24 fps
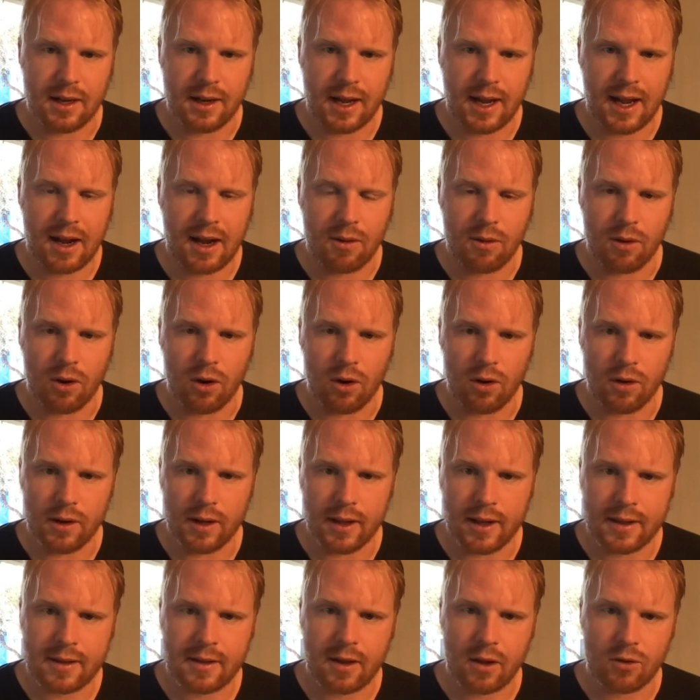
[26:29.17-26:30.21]
how all
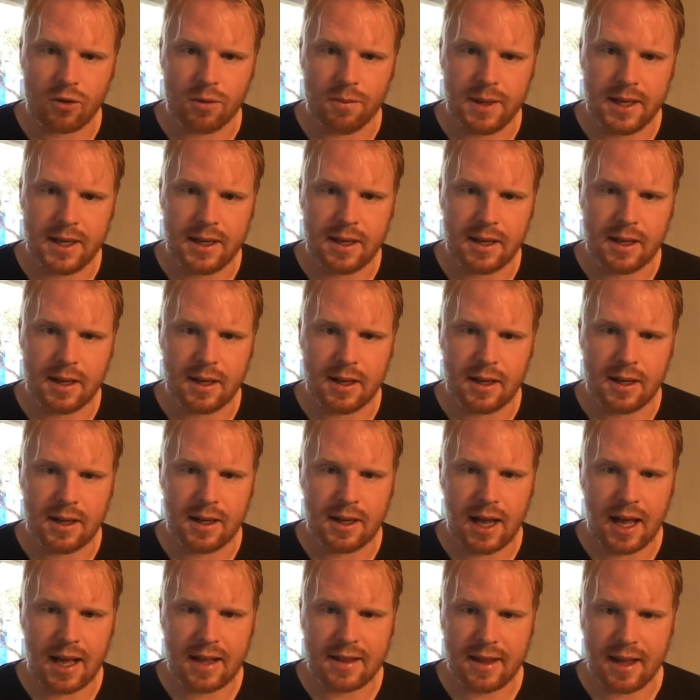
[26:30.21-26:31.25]
their social media
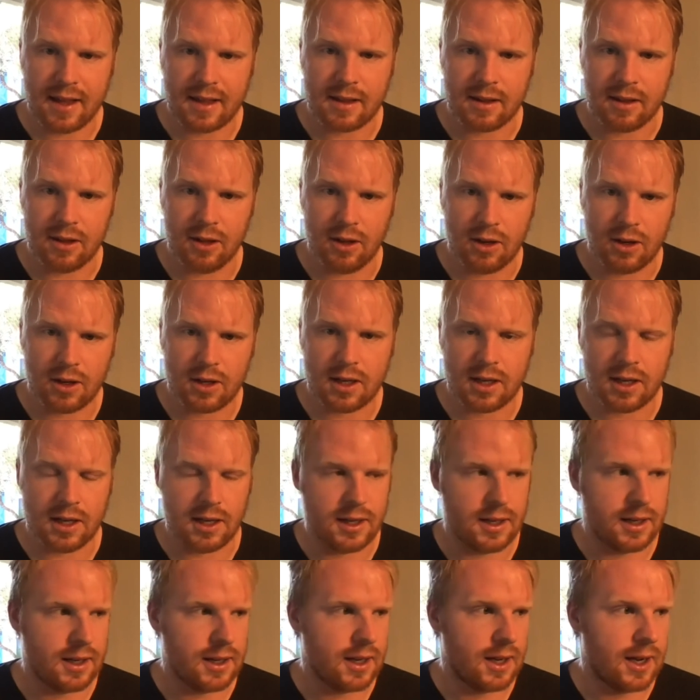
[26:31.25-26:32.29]
assets look,
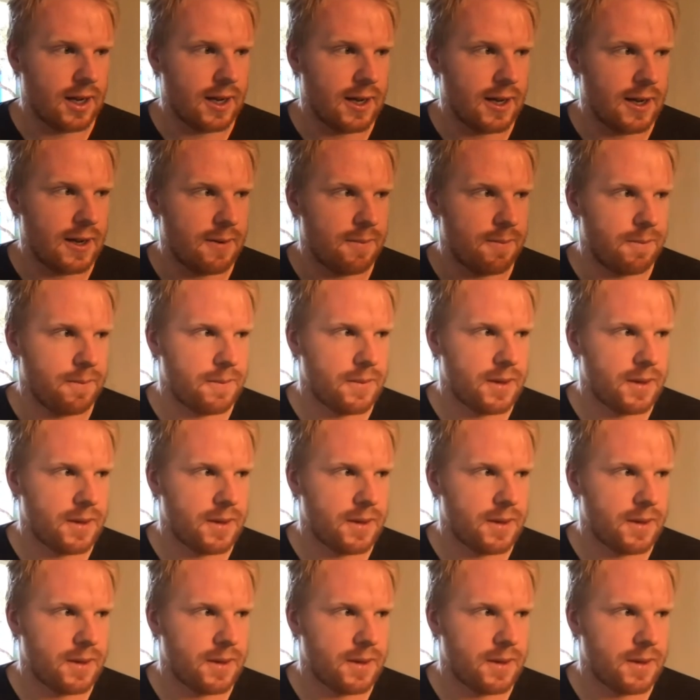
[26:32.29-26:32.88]
and